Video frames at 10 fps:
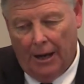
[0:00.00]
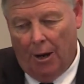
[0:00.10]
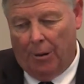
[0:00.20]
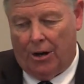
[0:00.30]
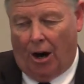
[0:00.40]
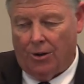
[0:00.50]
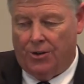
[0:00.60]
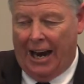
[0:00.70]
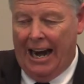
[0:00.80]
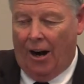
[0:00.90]
Because
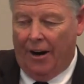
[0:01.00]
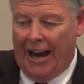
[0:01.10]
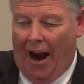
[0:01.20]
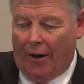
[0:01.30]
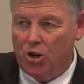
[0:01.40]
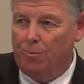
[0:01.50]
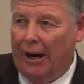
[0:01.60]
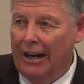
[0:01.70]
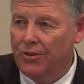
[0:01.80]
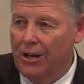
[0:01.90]
they are now
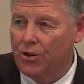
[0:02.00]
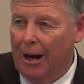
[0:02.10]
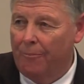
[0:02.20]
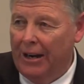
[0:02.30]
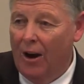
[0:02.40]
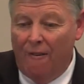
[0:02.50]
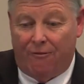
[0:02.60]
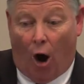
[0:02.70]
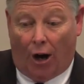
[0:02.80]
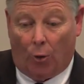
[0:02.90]
experiencing something
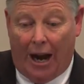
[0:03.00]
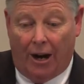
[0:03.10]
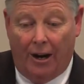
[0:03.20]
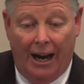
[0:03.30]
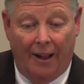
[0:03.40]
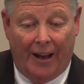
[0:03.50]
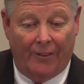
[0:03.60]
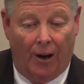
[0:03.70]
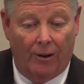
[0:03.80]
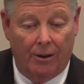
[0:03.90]
far greater than
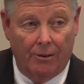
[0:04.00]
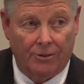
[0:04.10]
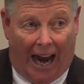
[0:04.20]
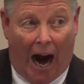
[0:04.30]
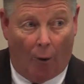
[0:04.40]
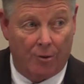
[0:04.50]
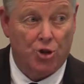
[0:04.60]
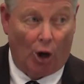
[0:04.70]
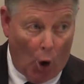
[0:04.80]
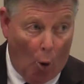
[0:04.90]
the Tower of
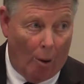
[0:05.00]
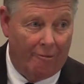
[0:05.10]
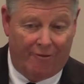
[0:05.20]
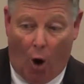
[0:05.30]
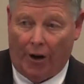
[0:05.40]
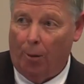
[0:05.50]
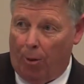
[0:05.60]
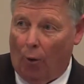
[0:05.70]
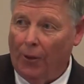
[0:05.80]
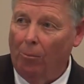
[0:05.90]
Siloam falling
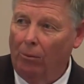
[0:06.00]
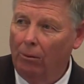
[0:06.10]
upon them.